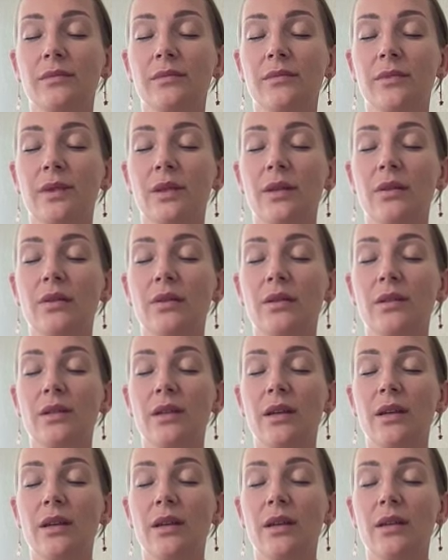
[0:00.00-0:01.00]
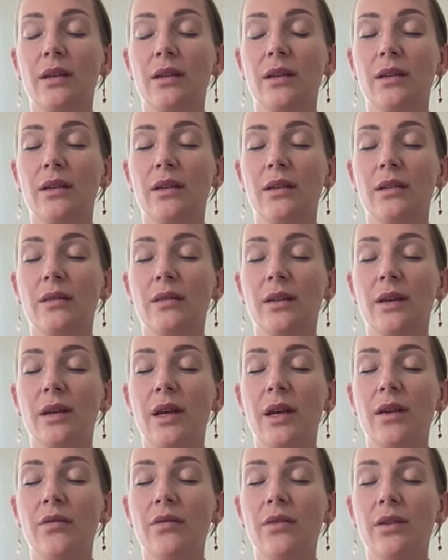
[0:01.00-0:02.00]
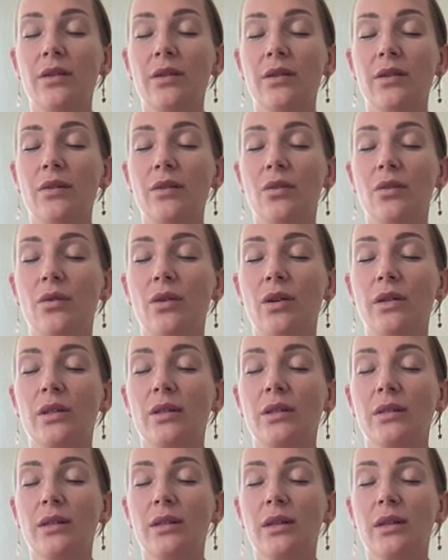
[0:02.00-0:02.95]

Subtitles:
because every thought